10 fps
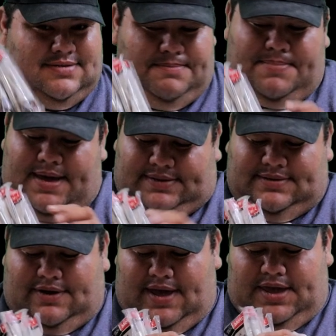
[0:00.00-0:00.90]
the best,
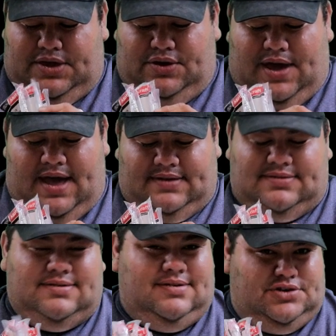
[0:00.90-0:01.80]
okay? You guys
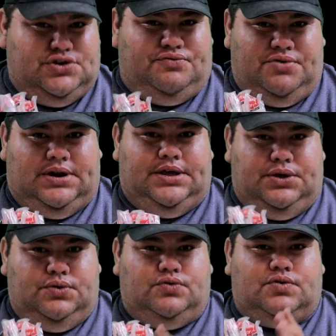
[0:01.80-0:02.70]
should really
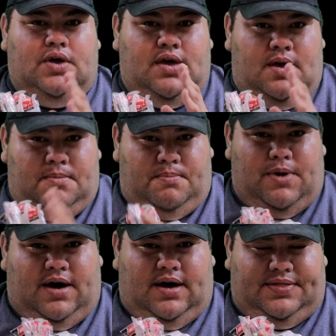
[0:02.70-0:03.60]
use
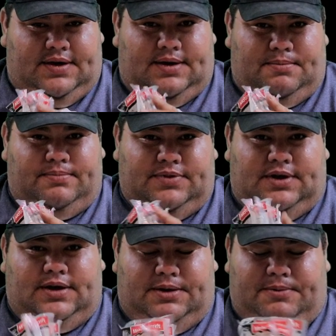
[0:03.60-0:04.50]

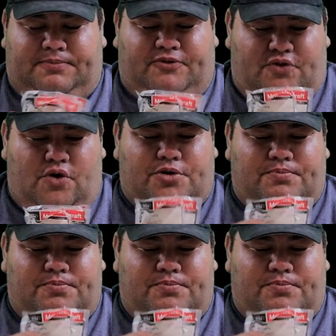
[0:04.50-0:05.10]
the Ford